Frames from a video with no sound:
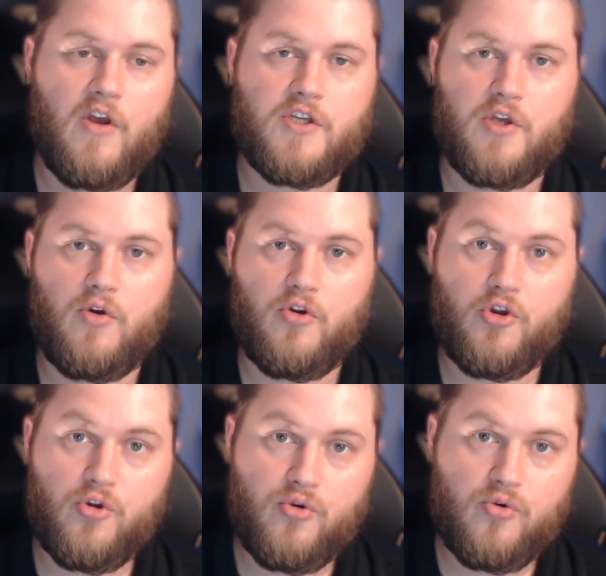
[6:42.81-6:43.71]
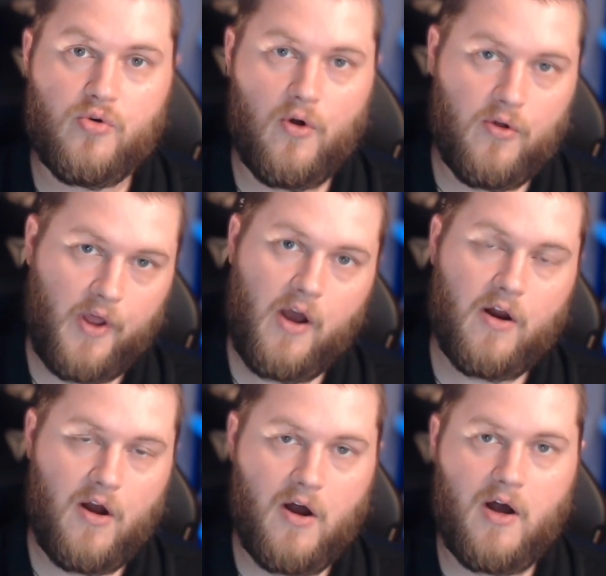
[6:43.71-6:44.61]
So
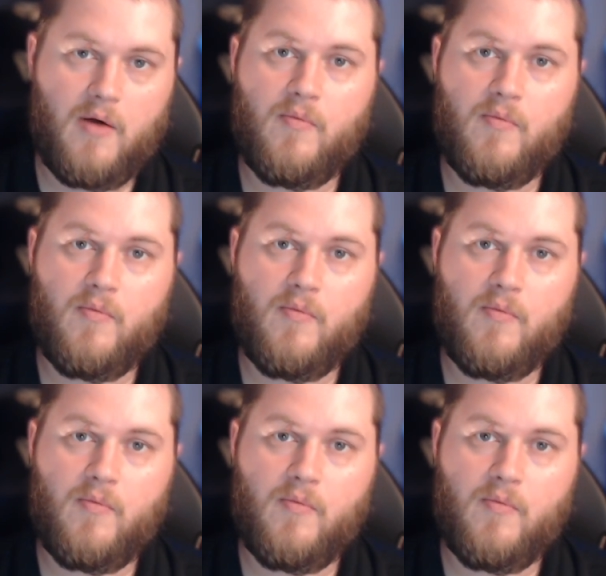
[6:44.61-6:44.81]
google.com